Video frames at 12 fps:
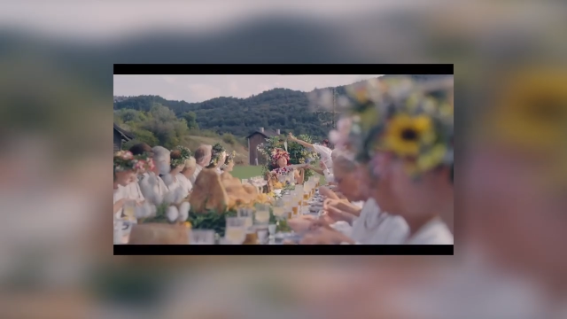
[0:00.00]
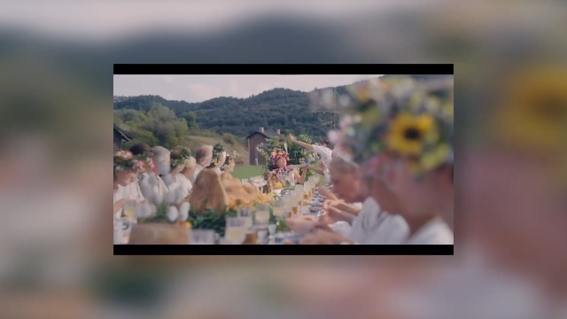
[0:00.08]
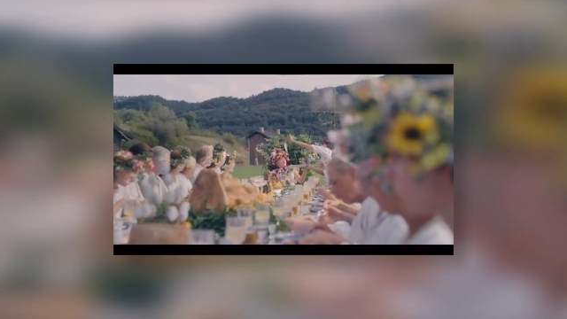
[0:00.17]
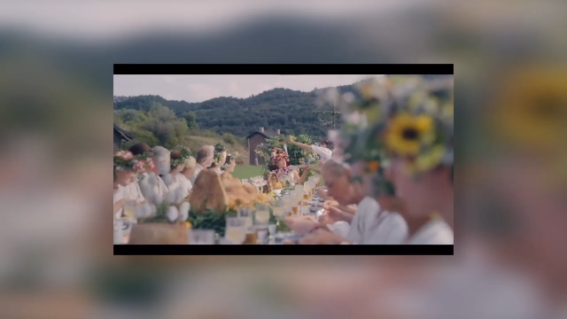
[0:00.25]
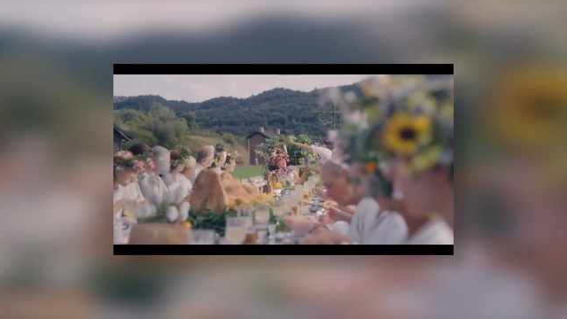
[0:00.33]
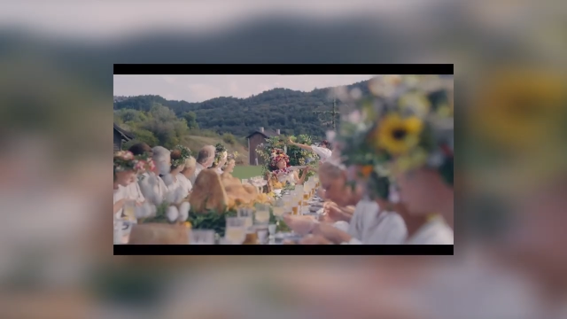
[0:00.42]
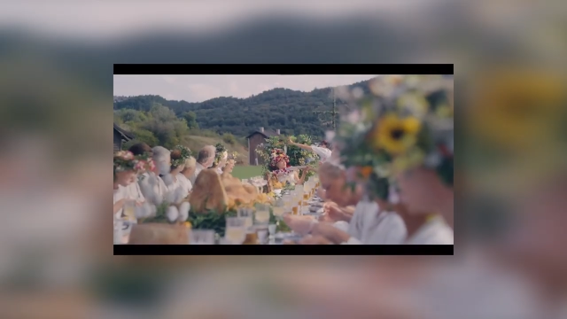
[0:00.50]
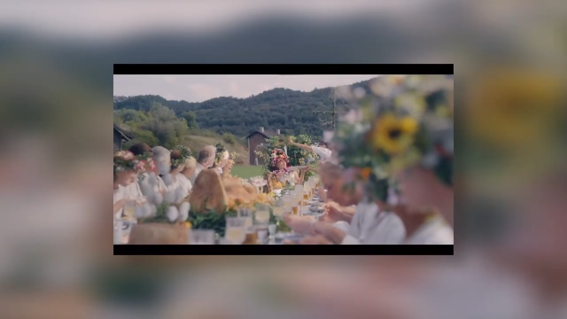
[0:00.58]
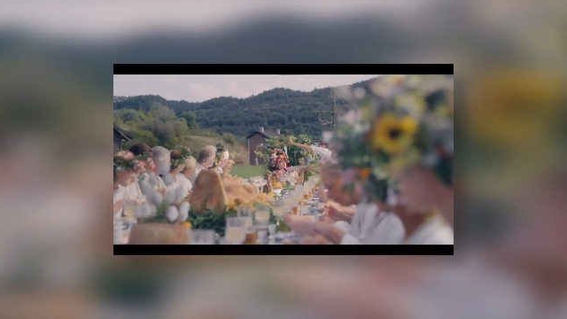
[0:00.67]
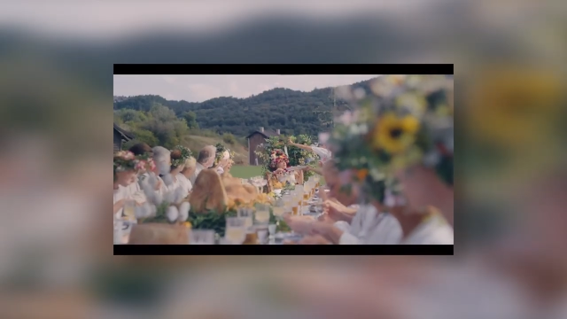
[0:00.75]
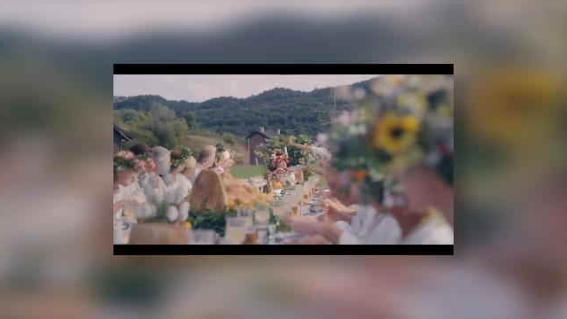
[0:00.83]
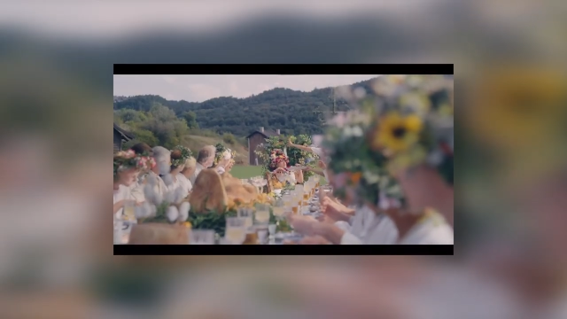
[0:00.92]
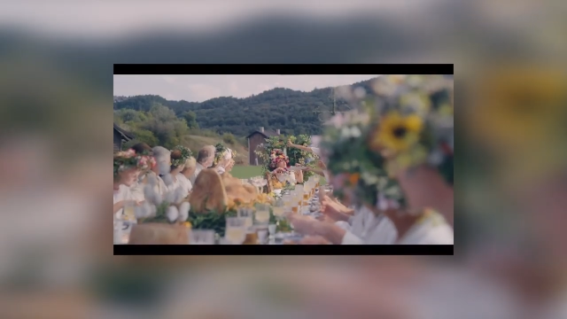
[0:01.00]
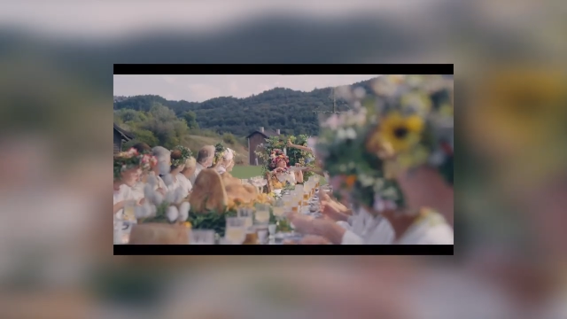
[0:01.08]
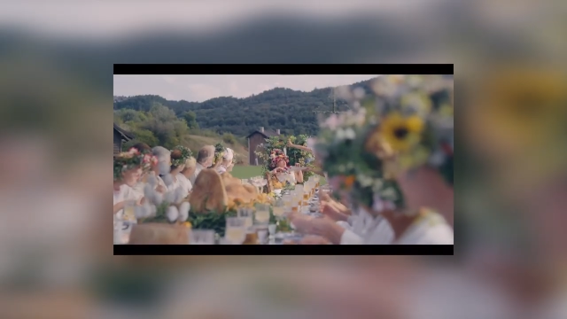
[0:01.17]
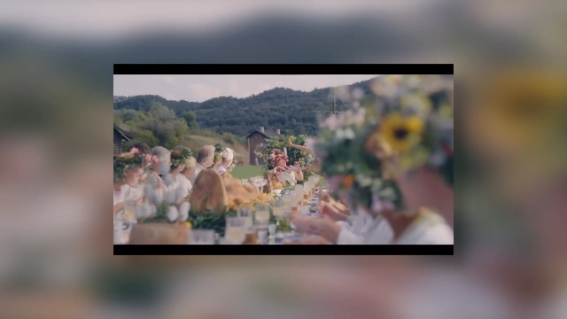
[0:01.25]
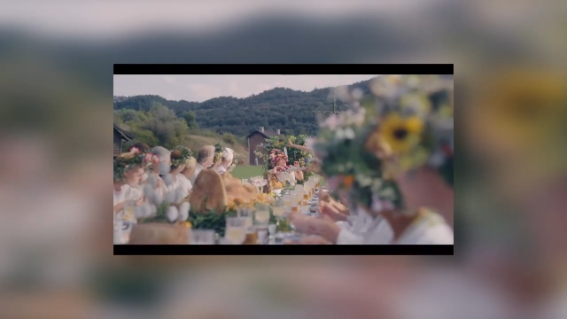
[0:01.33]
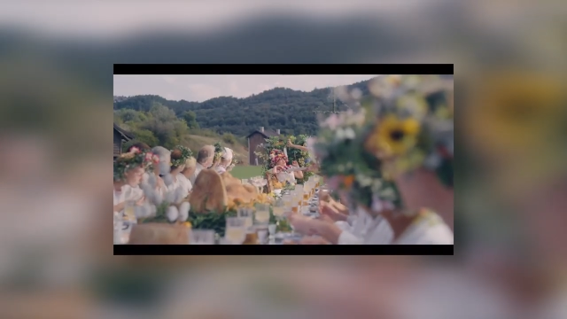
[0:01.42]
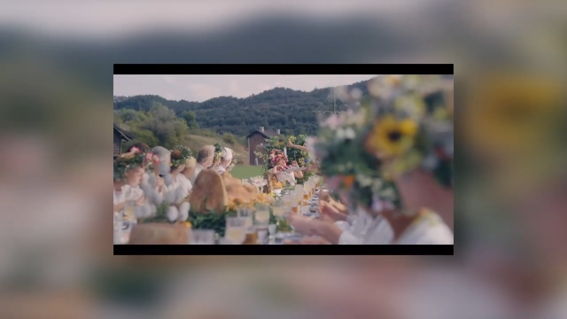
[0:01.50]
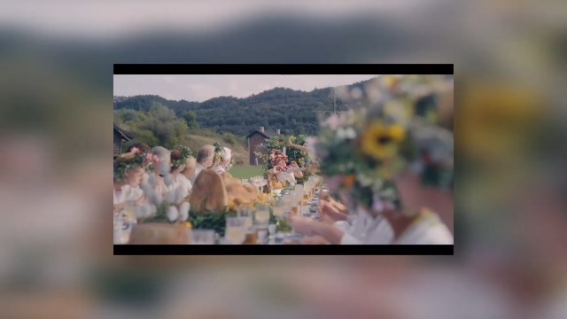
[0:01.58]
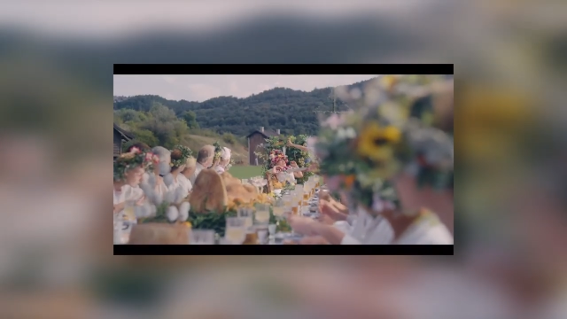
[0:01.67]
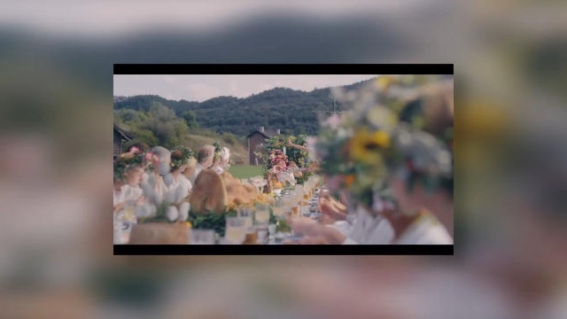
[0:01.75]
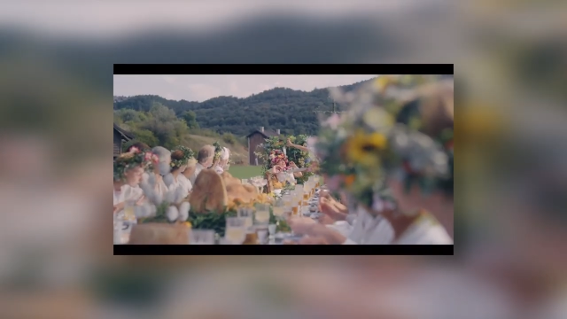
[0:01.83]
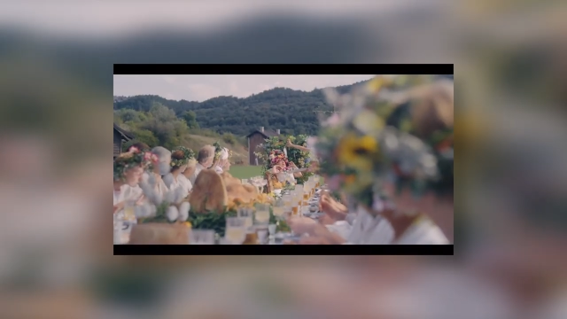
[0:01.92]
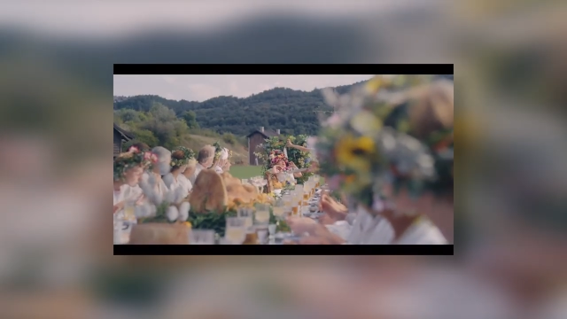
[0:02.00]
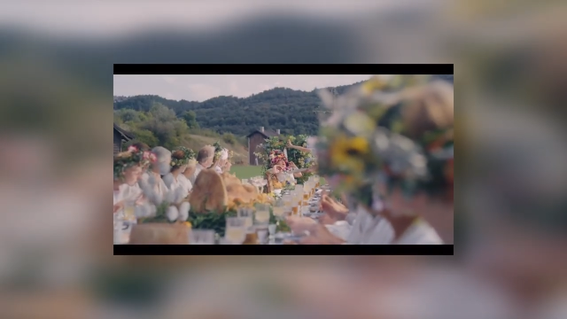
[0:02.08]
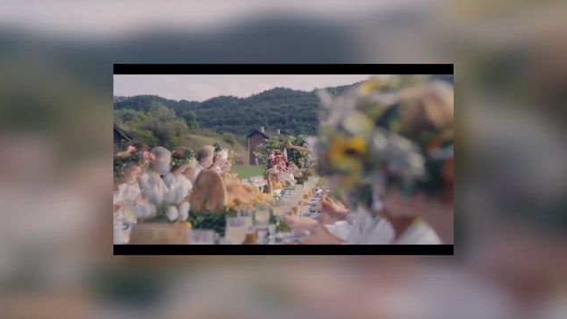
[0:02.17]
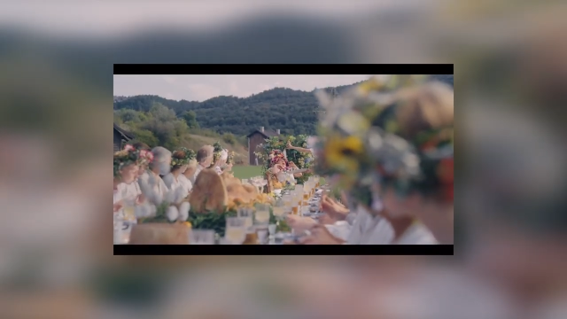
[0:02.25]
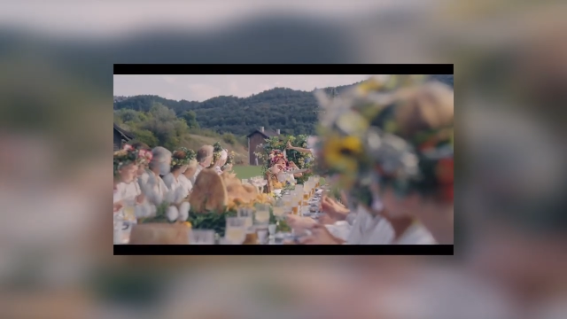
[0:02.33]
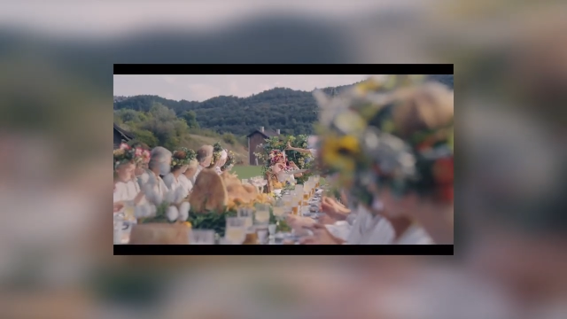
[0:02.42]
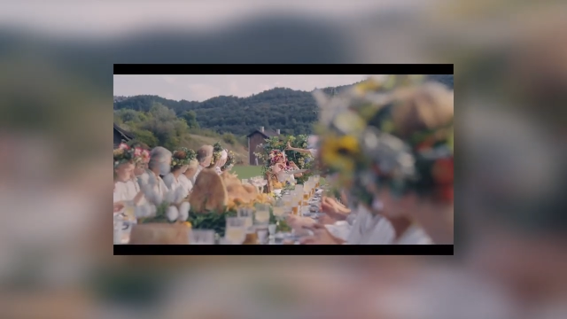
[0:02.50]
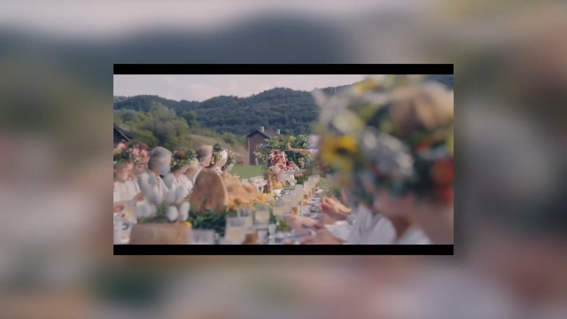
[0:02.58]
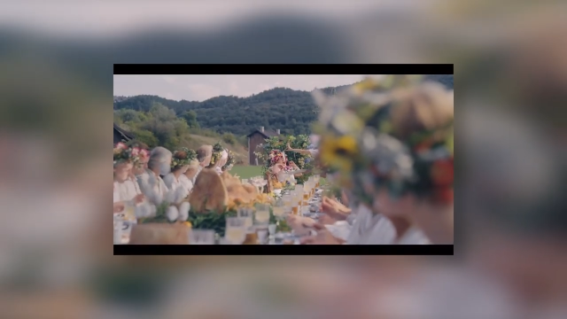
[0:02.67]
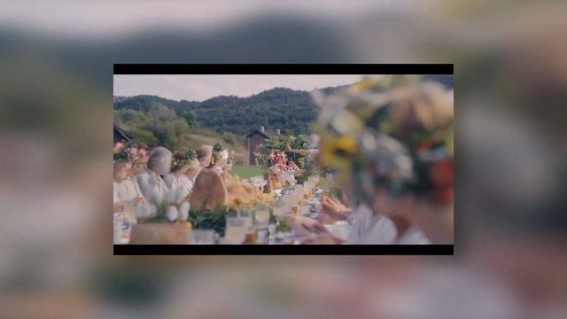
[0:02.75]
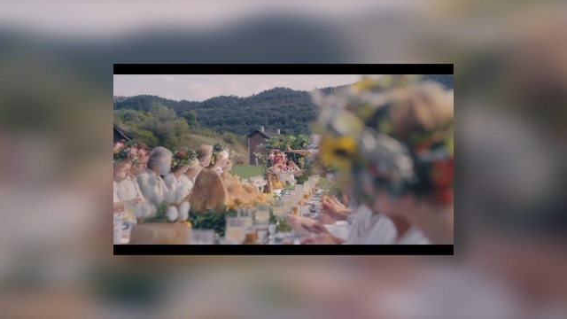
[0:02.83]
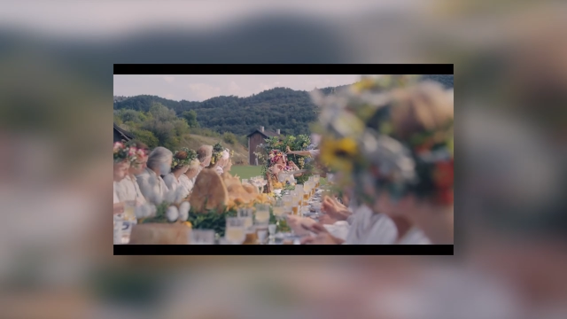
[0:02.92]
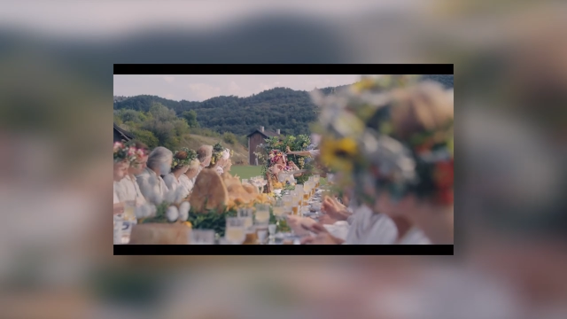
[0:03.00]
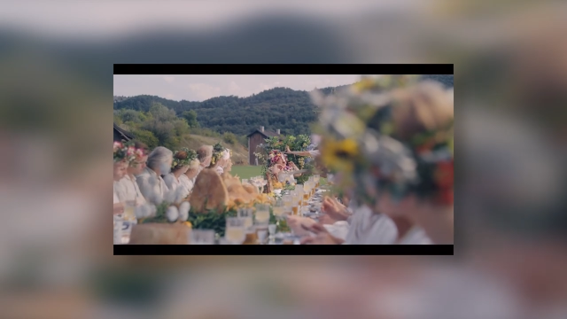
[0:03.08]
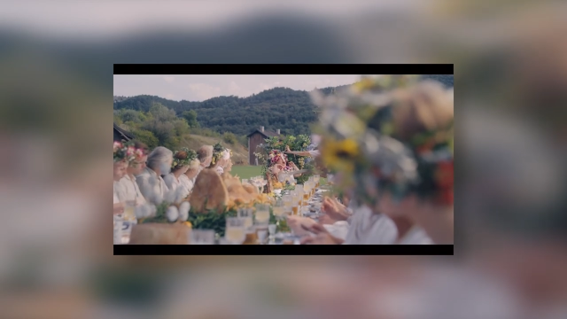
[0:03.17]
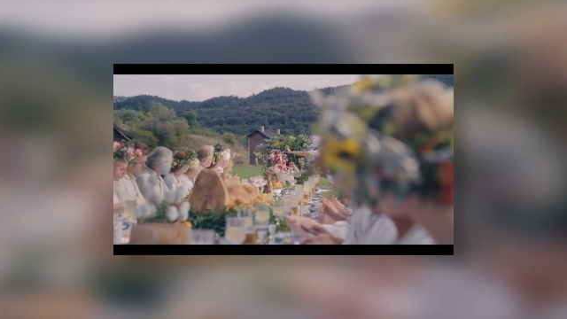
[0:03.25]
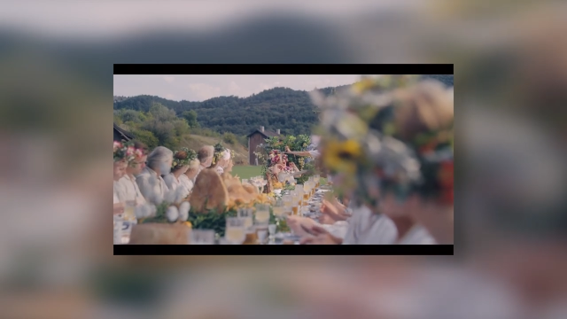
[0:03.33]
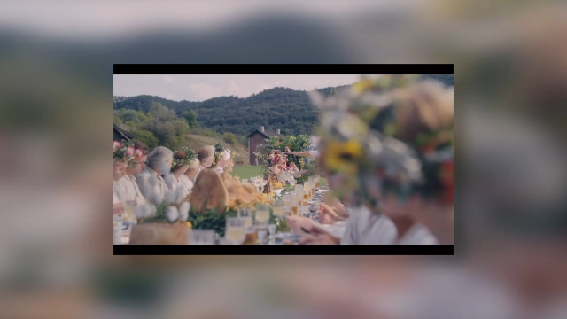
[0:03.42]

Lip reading: Nobody's mouth can be seen.